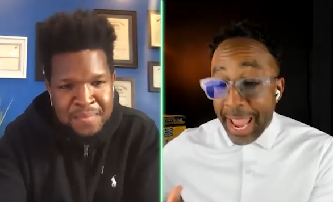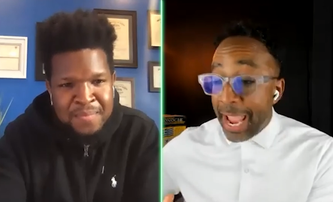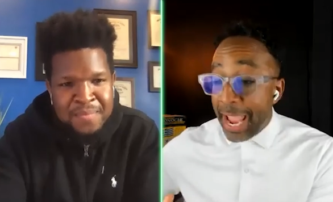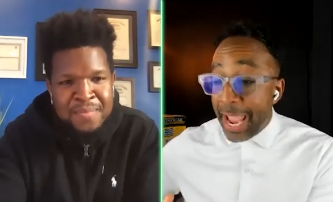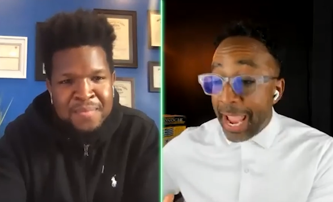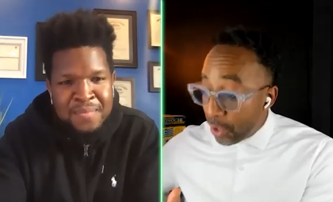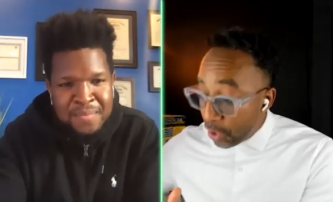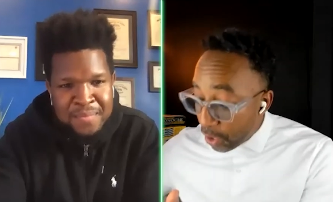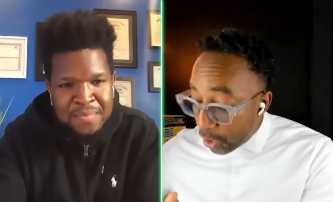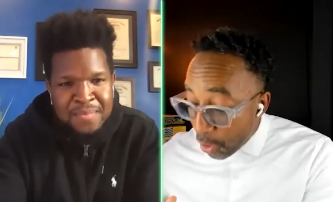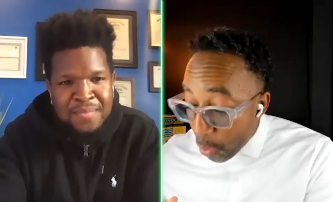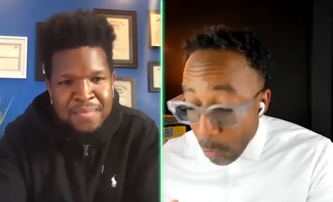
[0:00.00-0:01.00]
Speaker 1: and
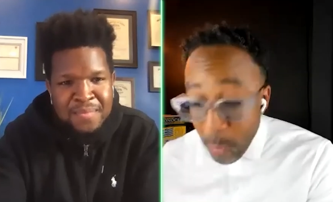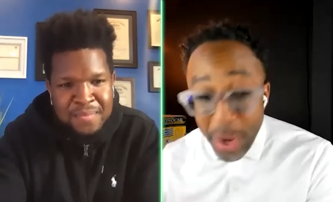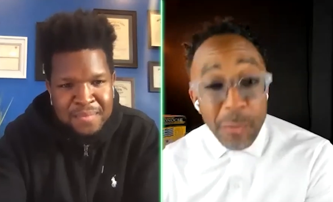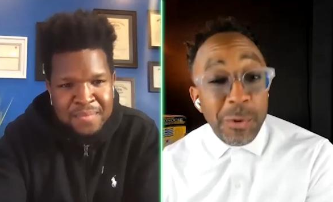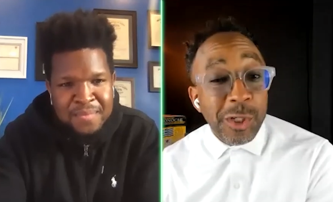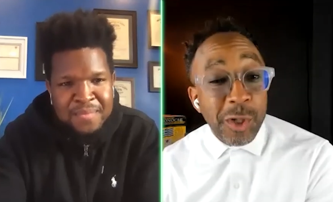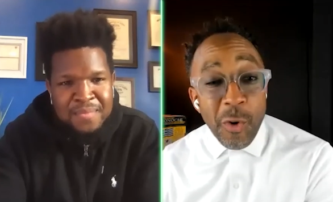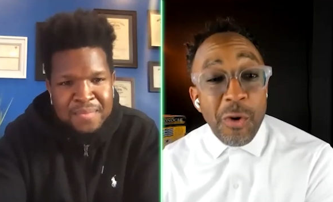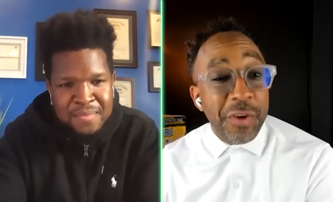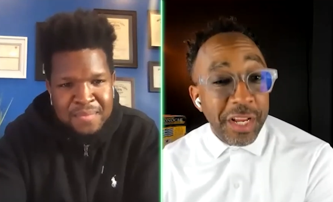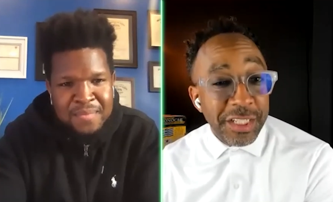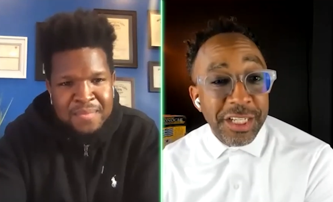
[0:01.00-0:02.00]
we were going
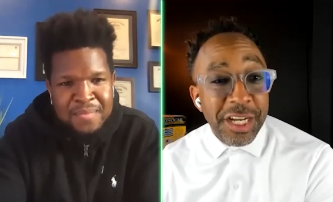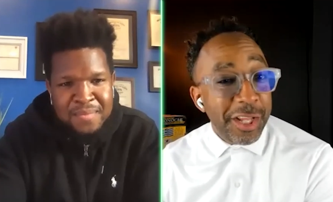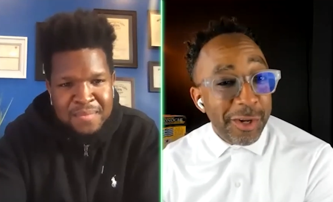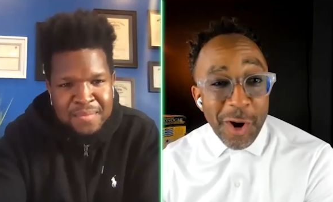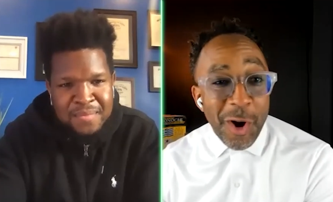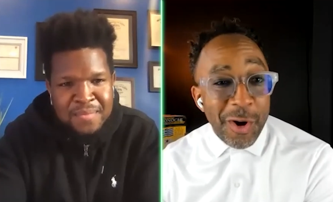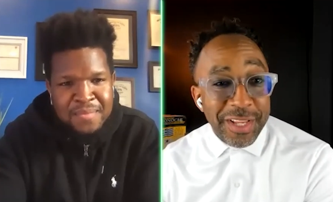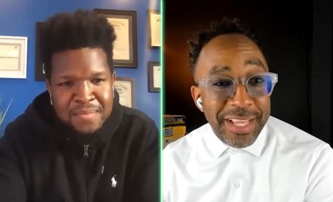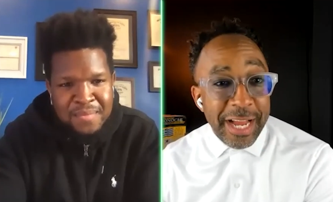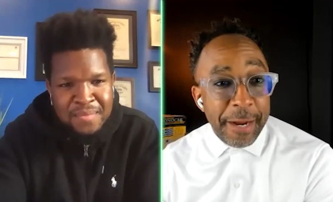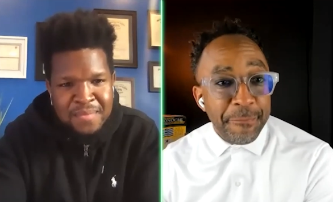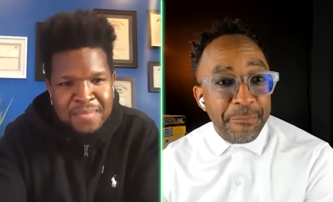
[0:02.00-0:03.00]
for the jugular all the
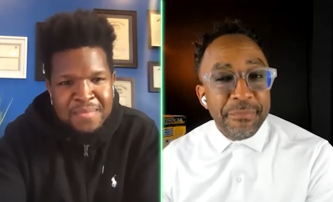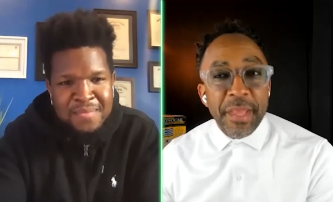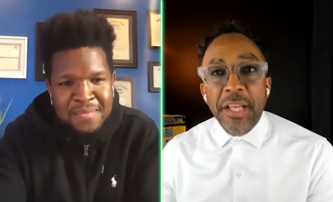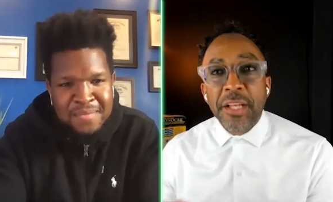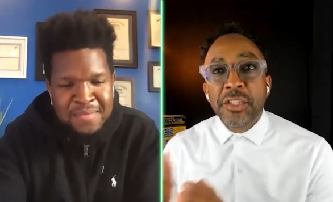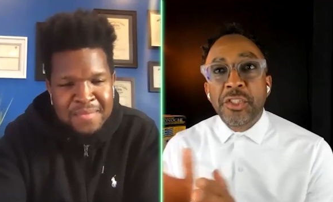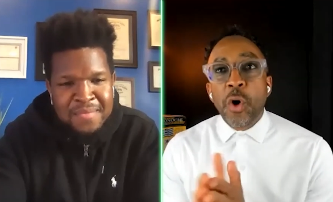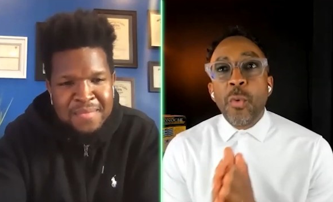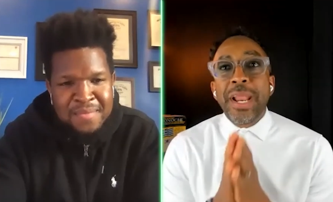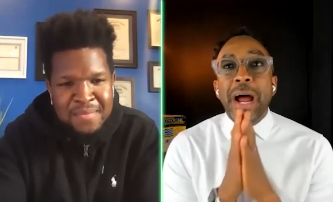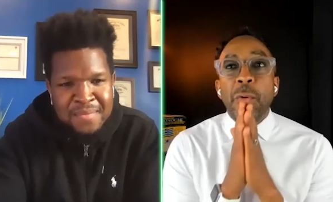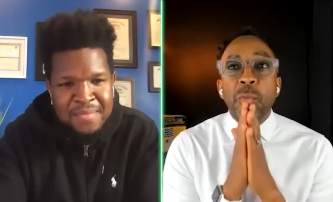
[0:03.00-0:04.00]
time. So
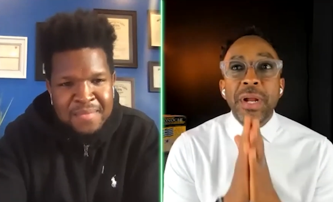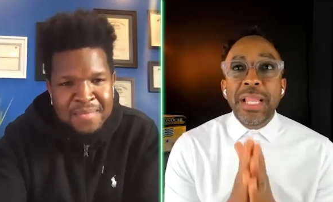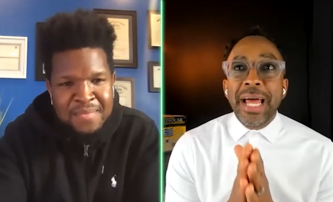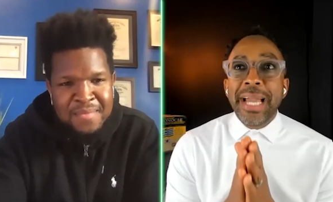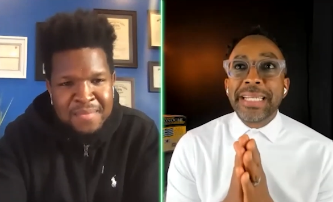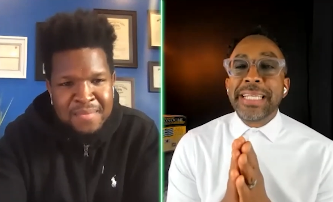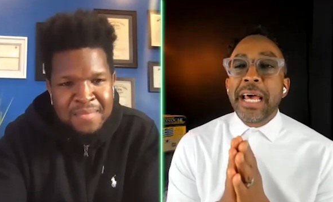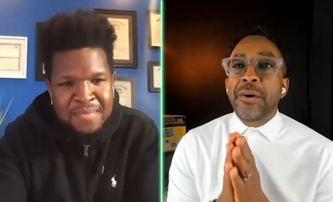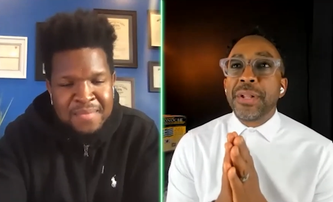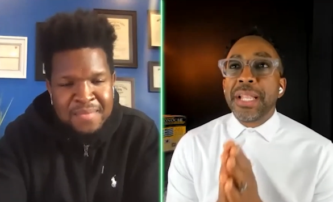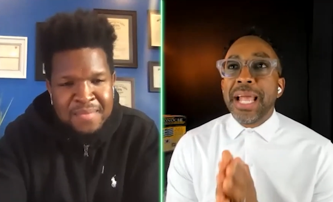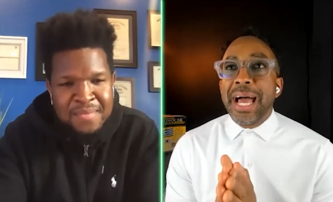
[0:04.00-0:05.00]
what I realized that
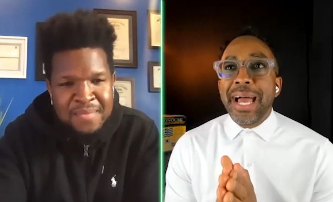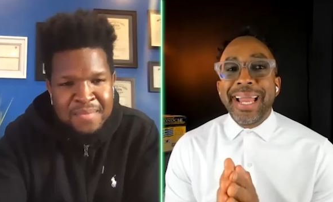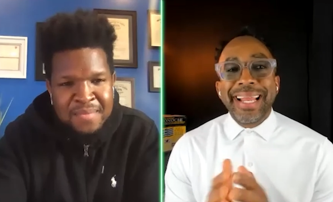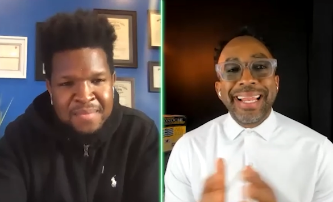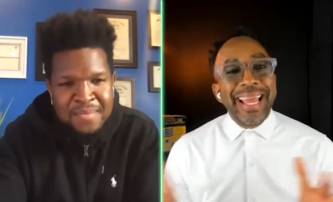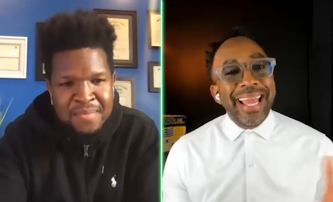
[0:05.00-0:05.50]
online,